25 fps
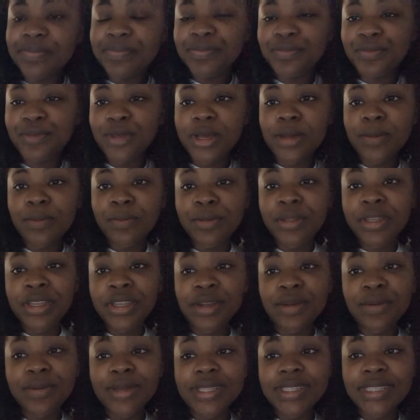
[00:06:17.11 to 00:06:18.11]
Well, we
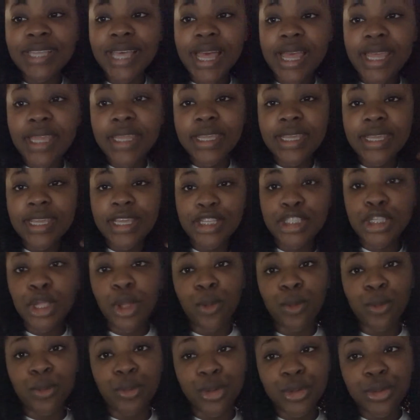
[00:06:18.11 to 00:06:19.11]
know what Ty is.
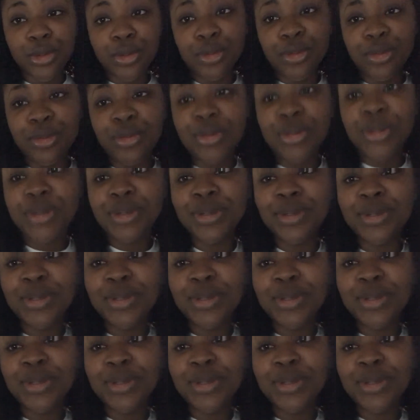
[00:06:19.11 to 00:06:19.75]
Rude.